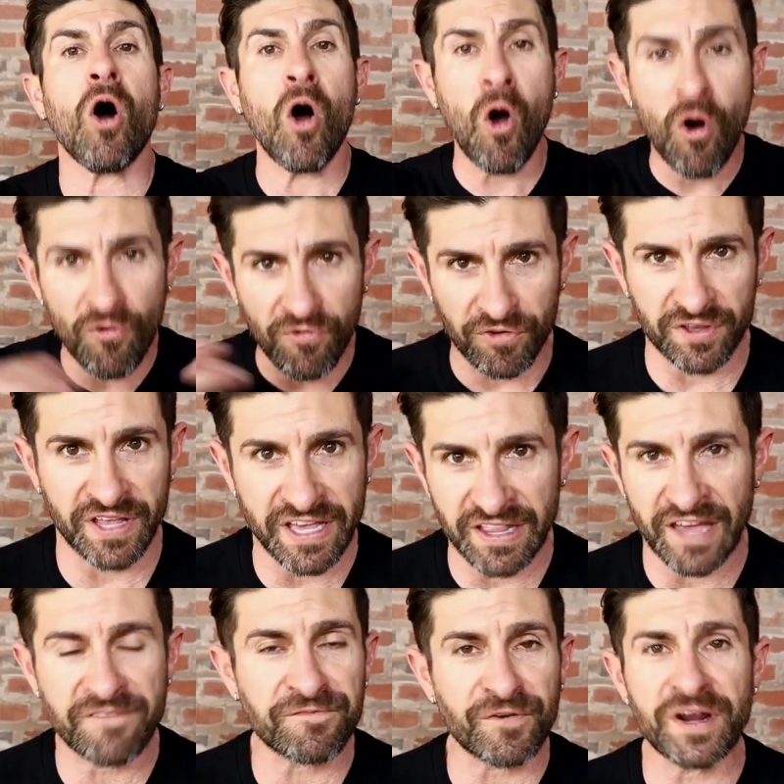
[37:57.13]
overly
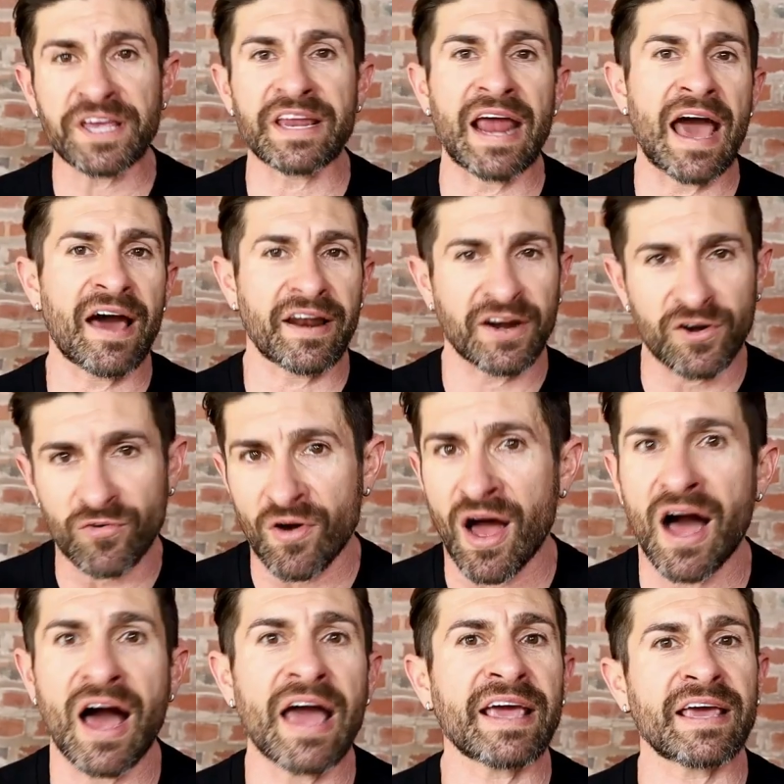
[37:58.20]
freaking out and
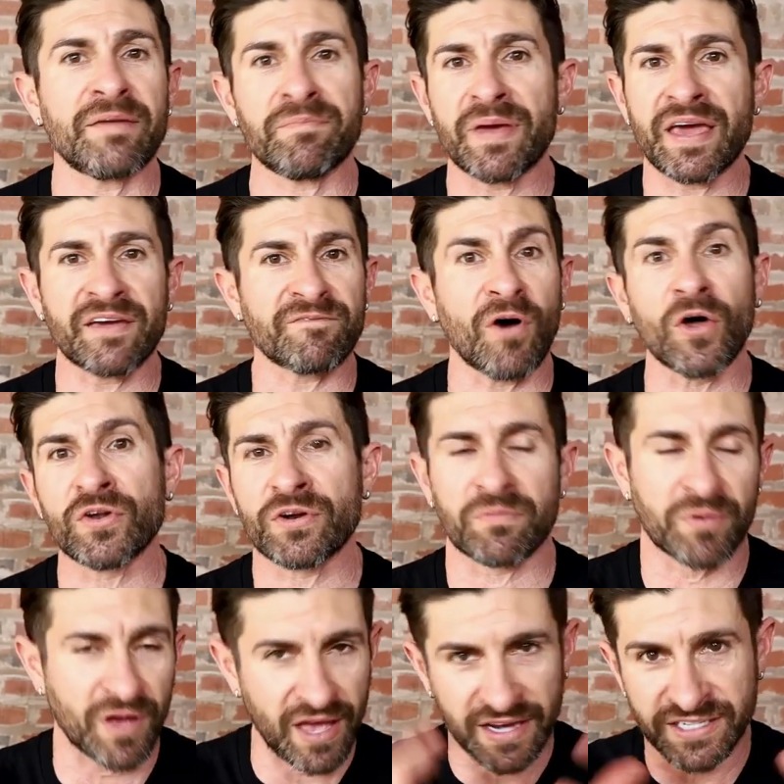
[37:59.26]
crying and being
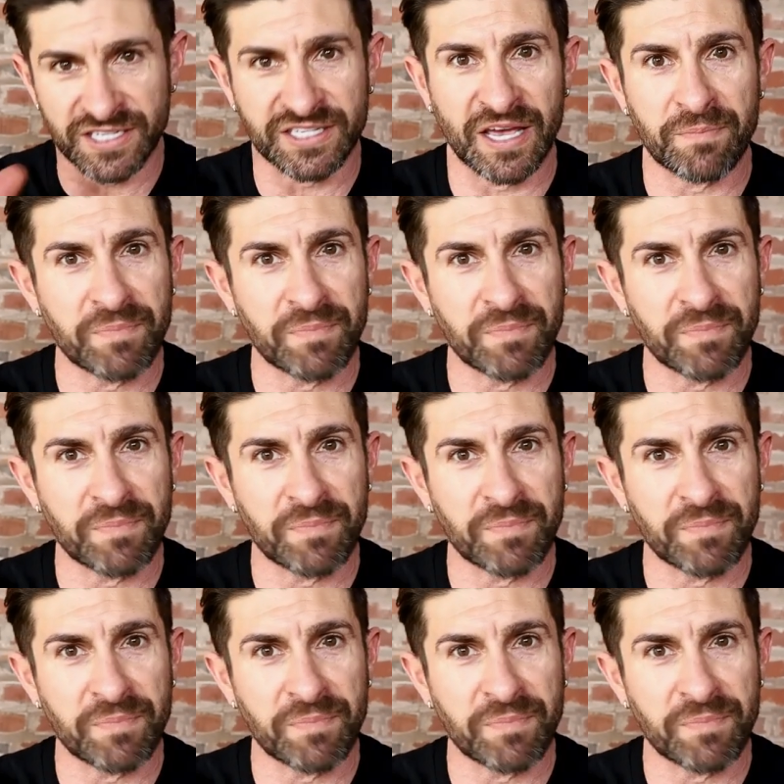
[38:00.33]
vulnerable and just